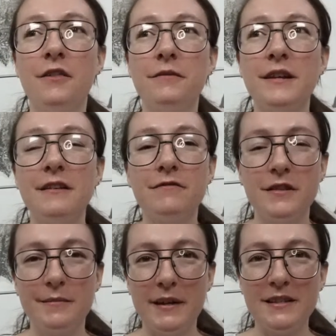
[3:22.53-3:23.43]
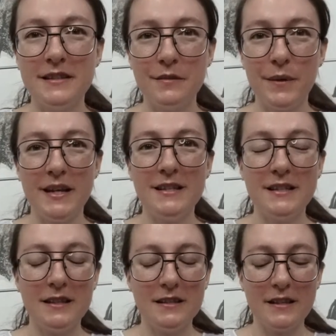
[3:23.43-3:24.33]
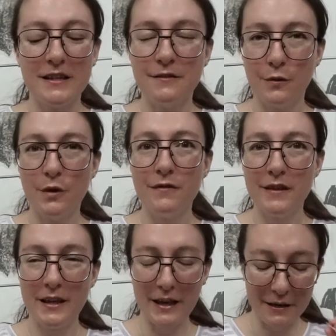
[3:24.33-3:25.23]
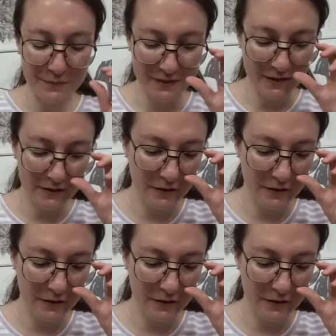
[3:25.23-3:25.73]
3 for the bust and waist and a size 4 for the hips.